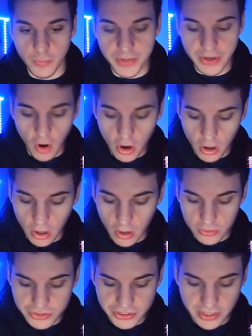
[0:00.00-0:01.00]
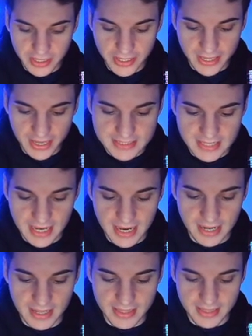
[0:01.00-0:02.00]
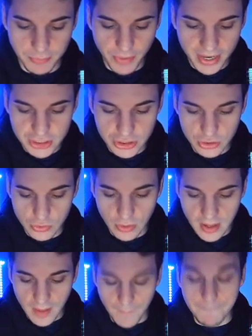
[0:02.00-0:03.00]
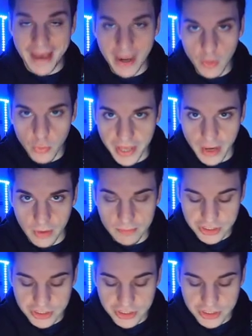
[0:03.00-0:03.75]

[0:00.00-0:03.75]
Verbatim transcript: we are also going to get uh, the brand new Battle Royale.